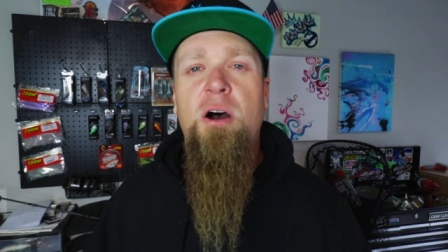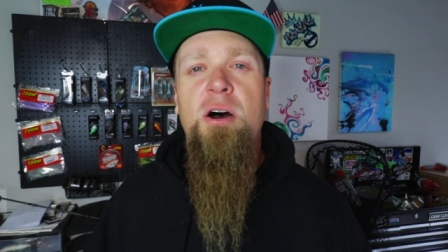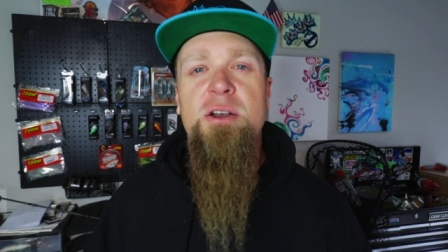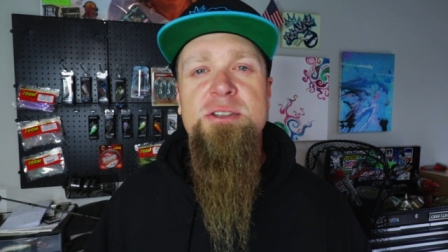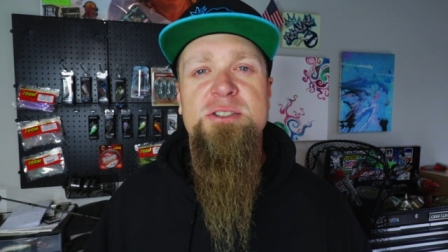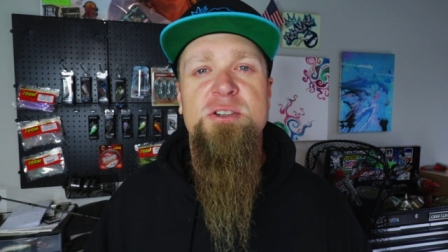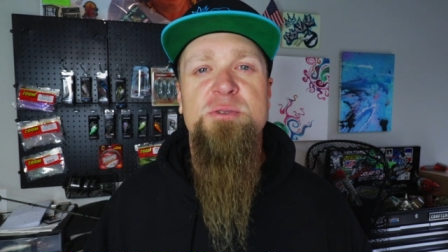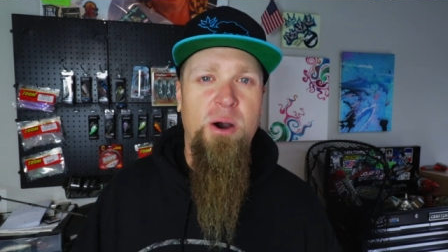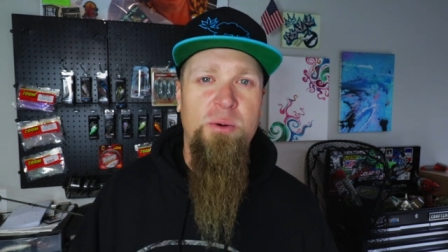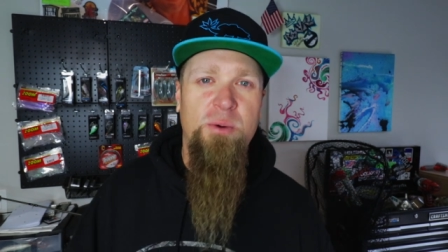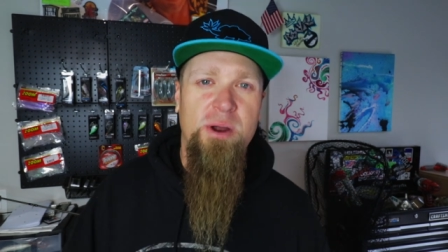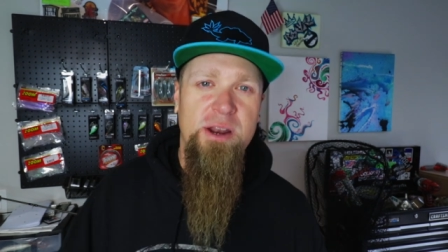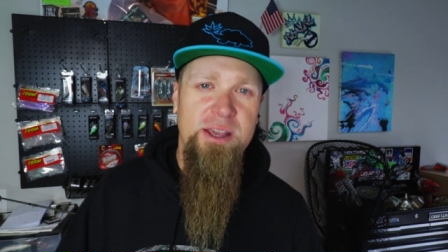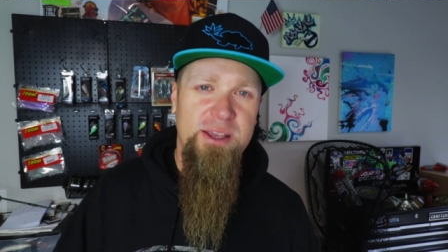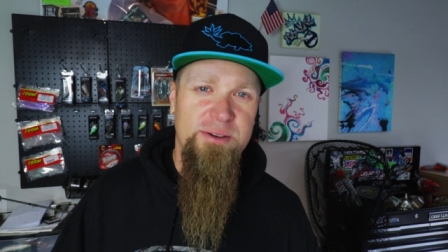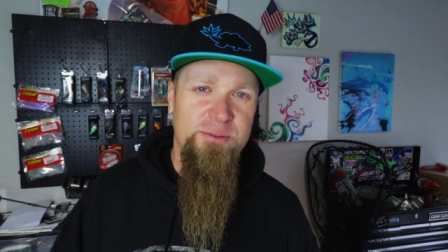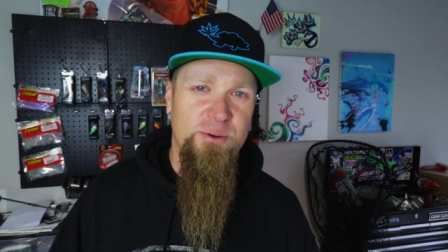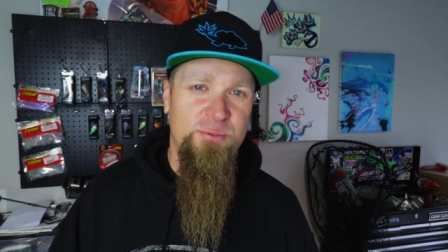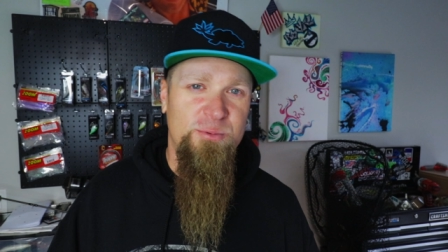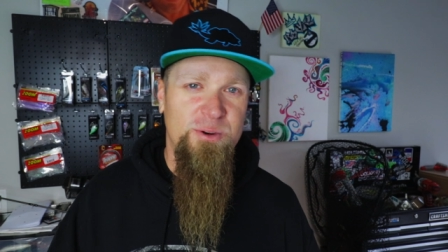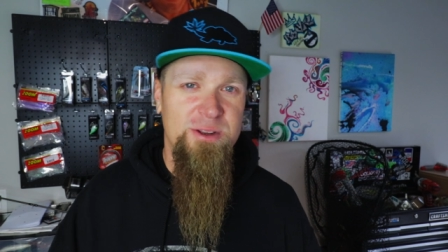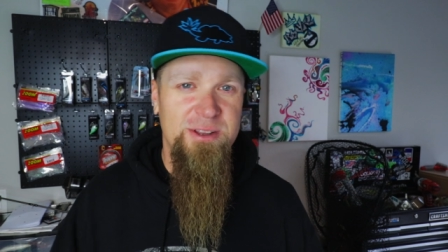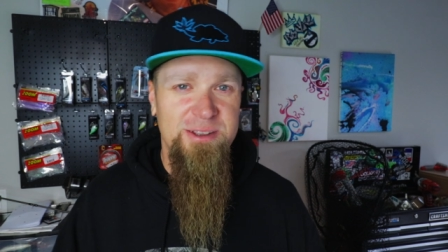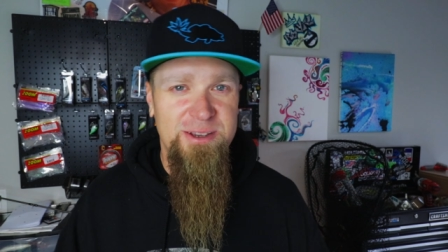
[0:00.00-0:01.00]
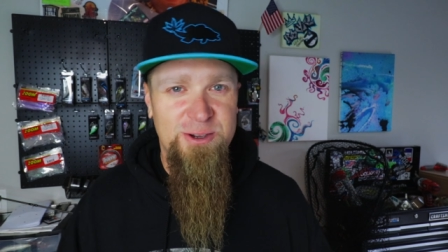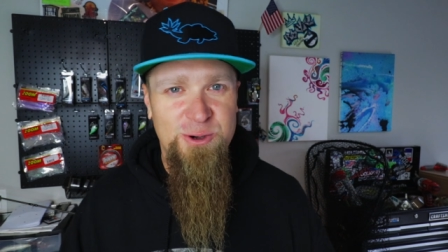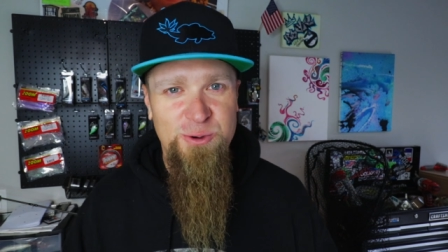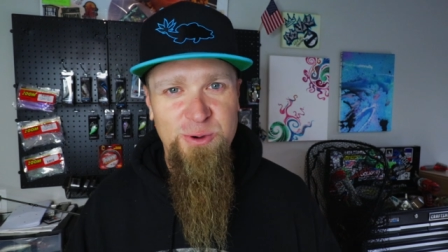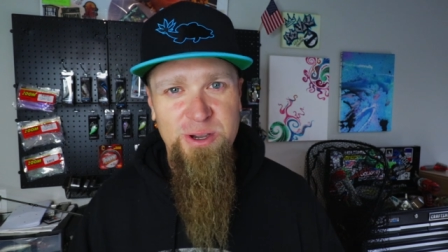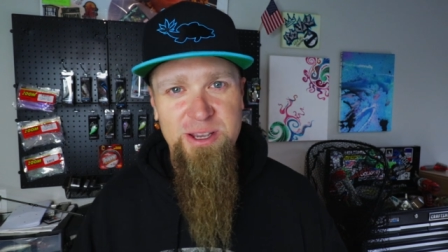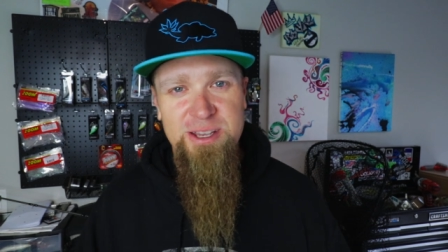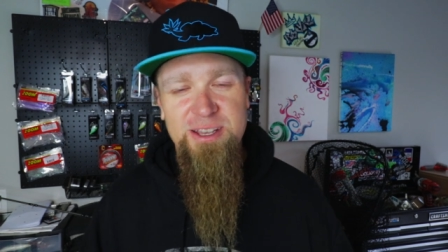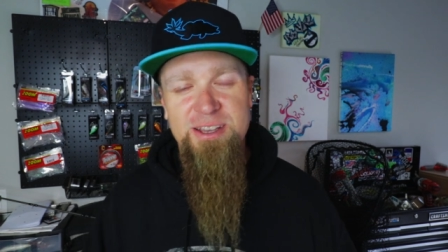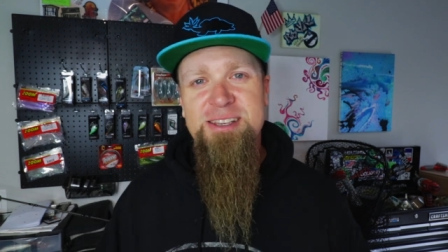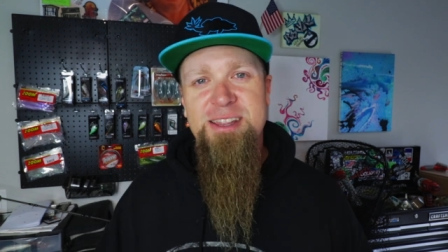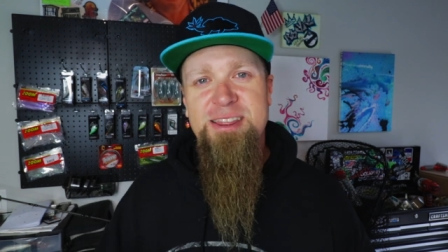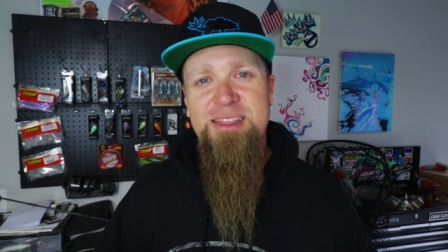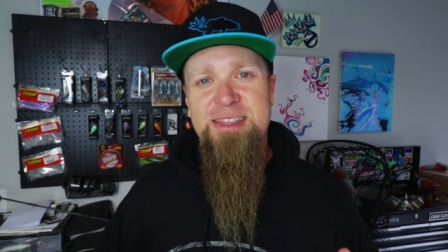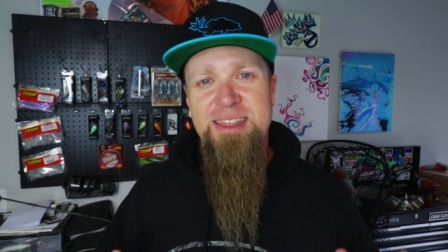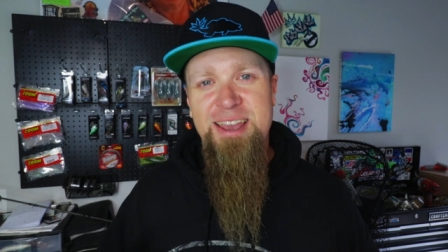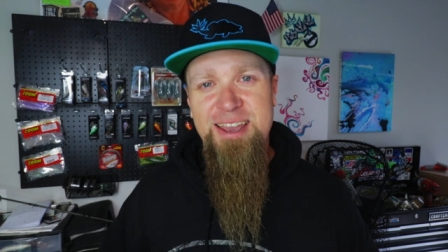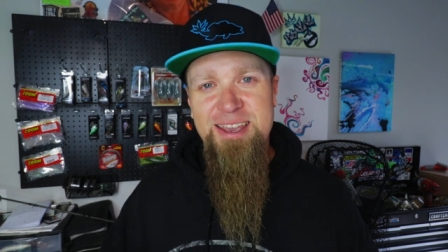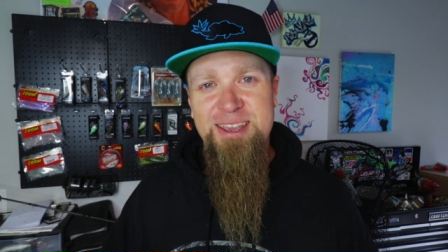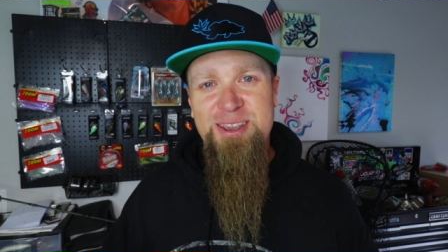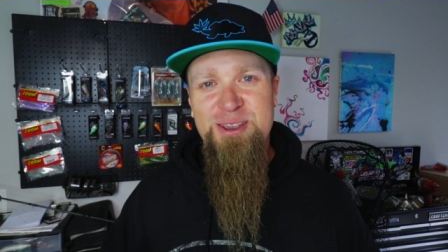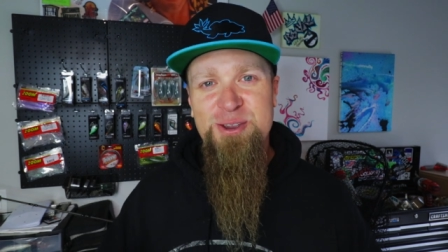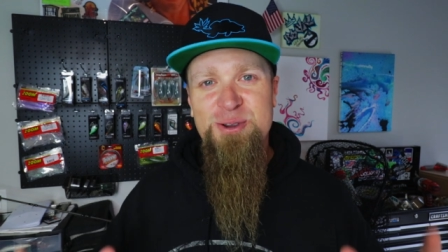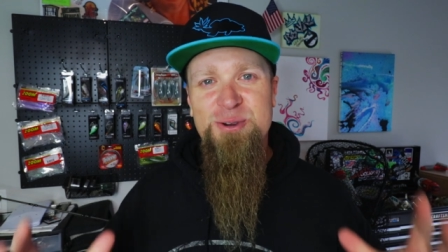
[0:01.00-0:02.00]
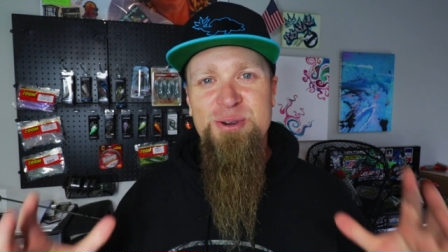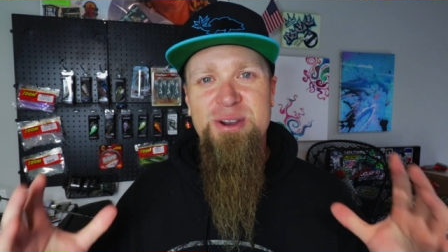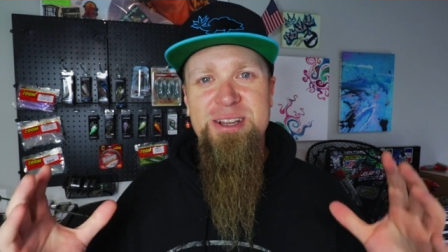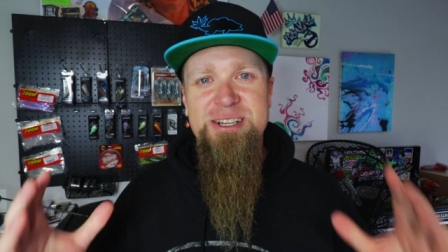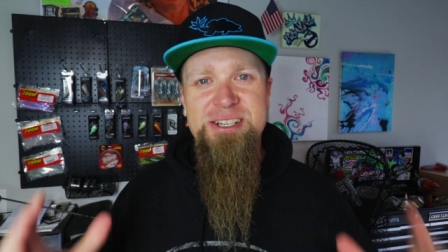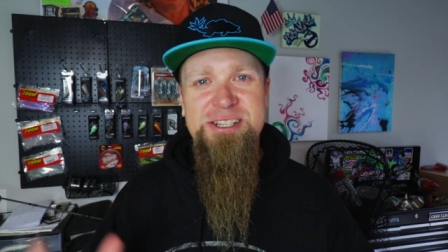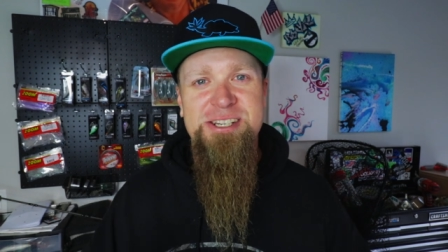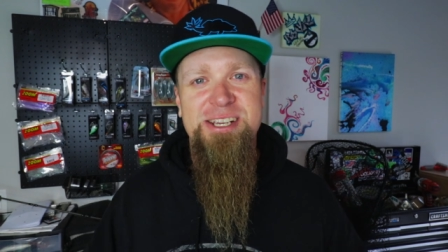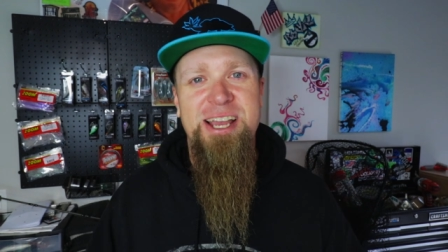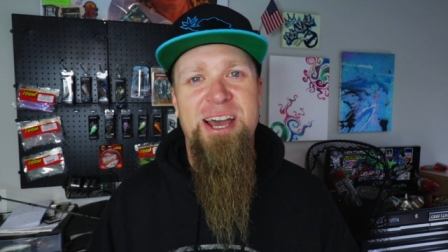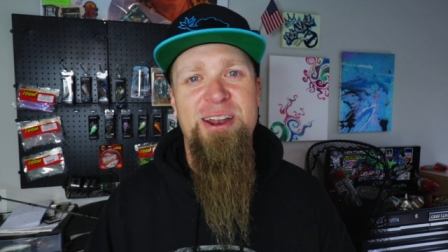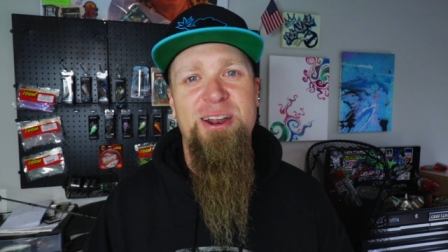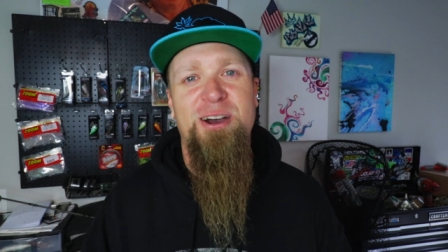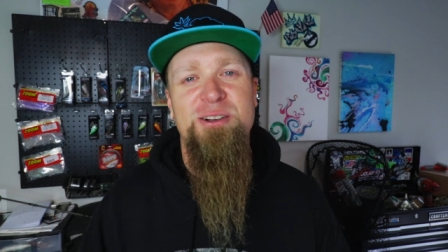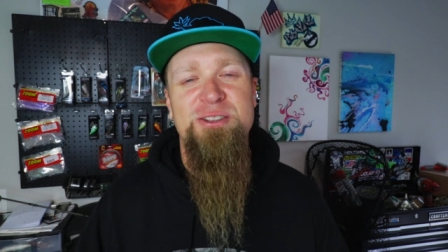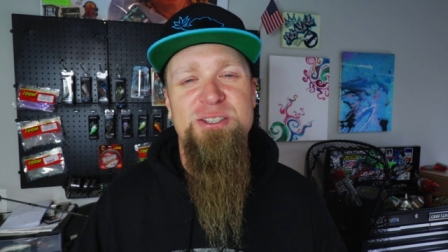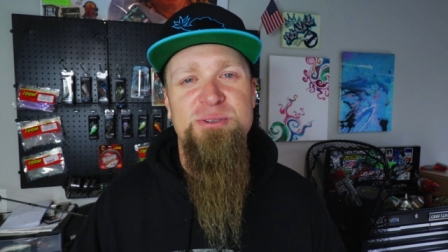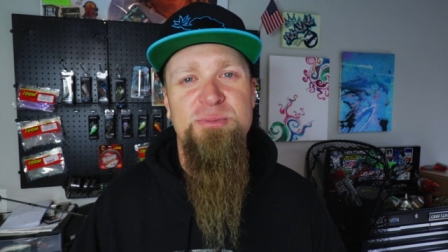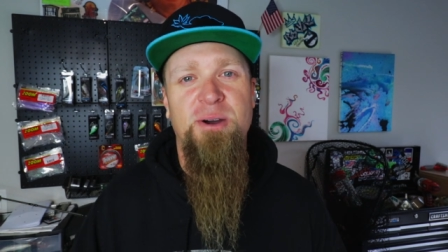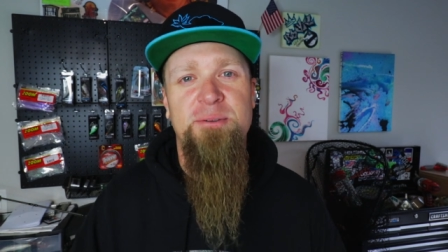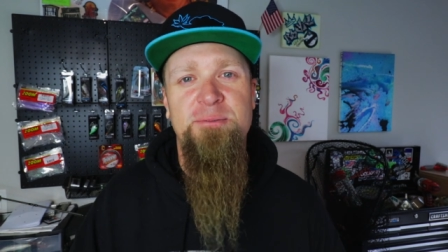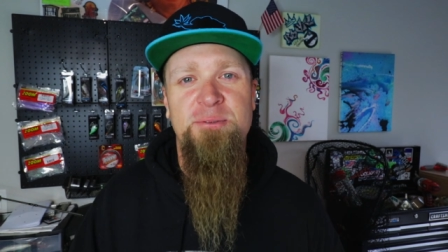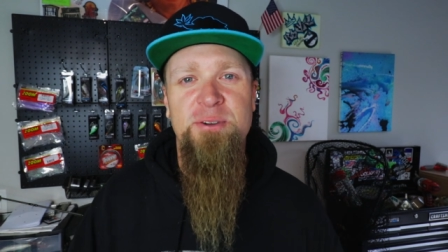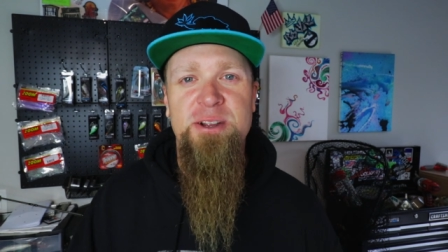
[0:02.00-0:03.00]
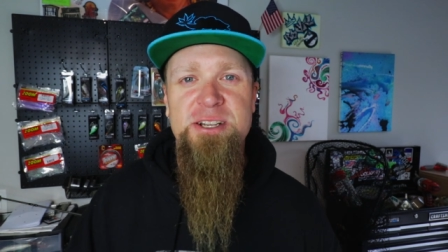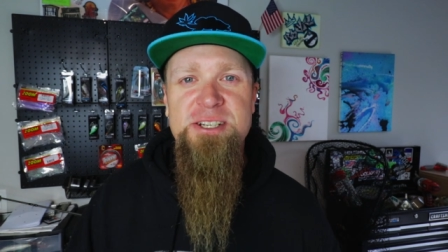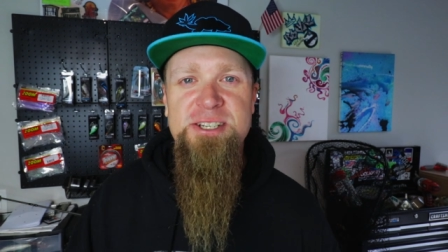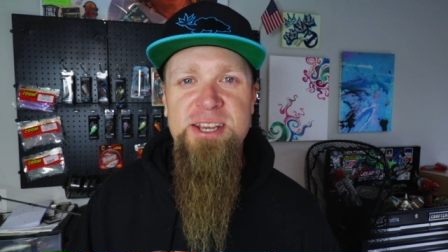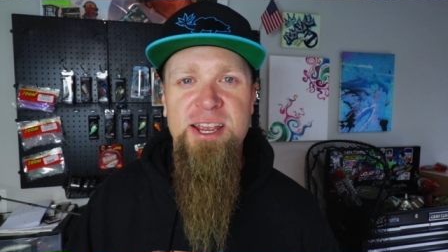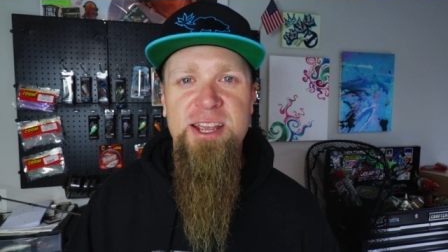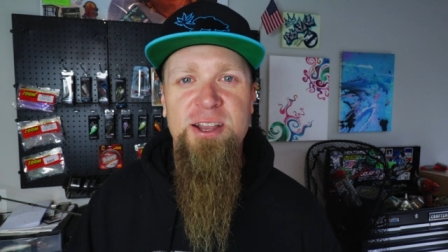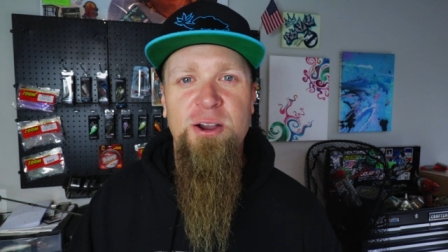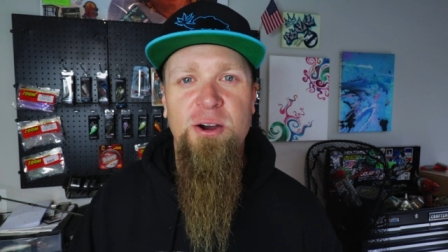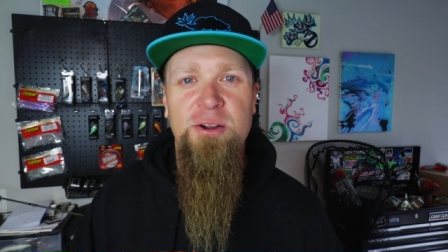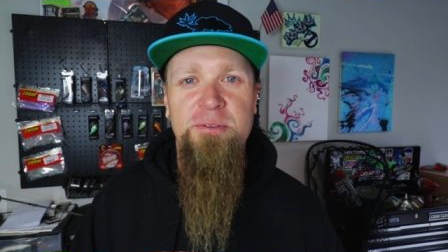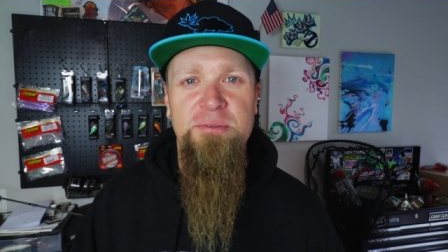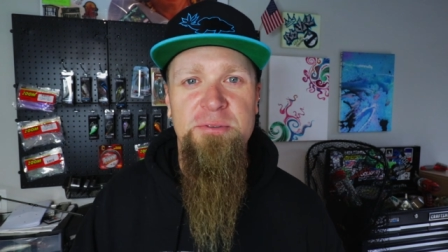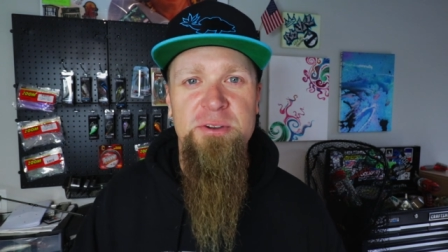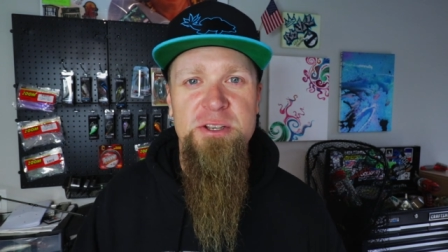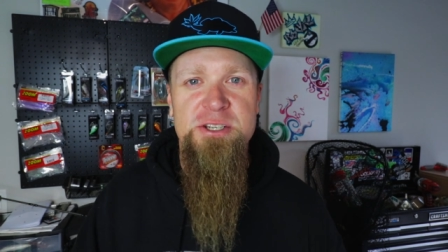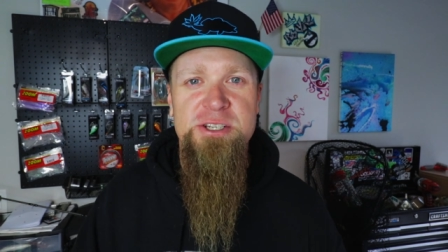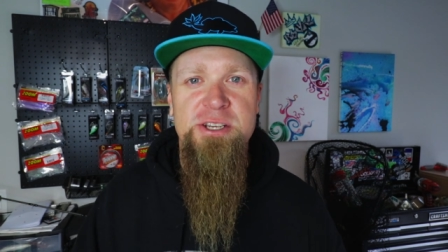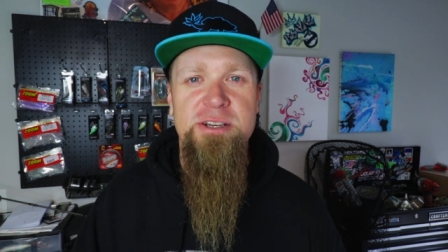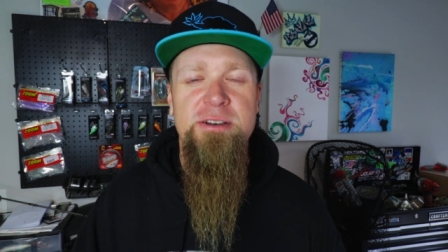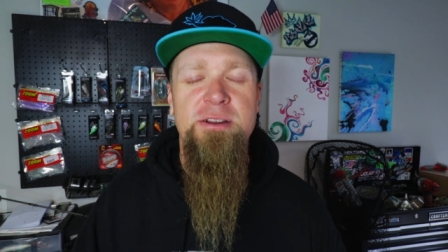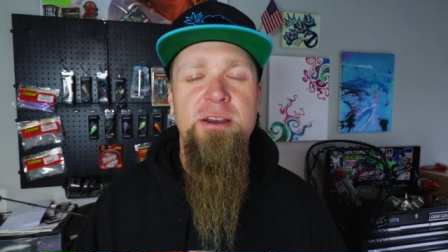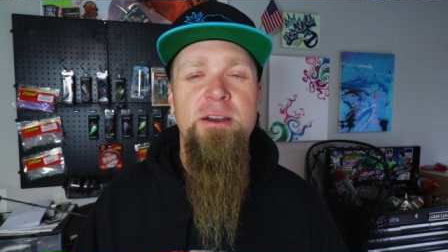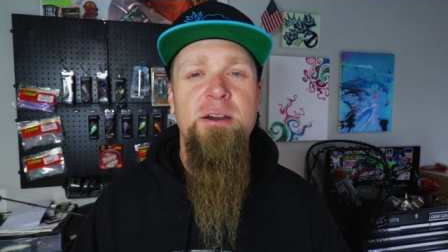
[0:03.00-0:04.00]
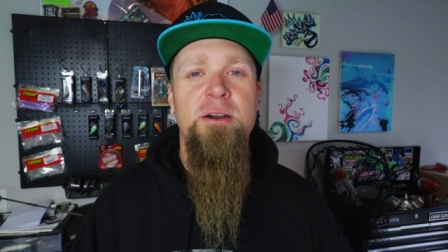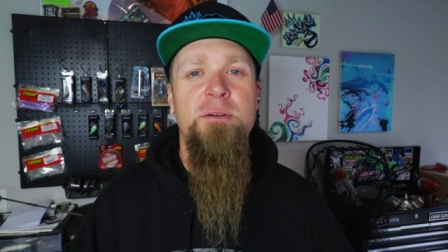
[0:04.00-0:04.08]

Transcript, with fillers: Also, I wanna give a really quick thank you and shout out to my friend Jay Gone Fishin